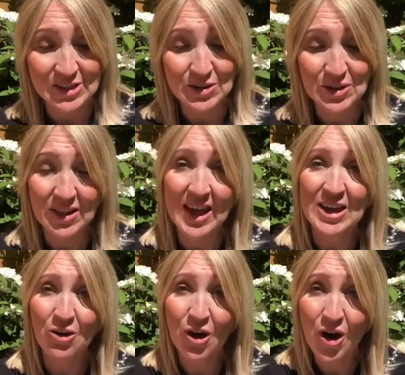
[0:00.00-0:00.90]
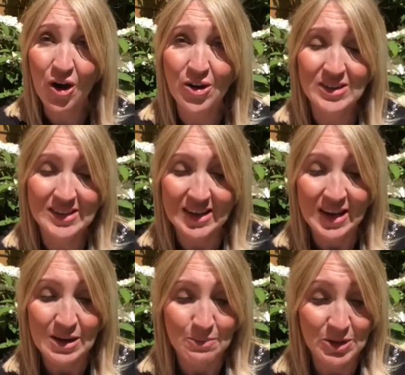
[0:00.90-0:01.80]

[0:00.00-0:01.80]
do not let your hearts be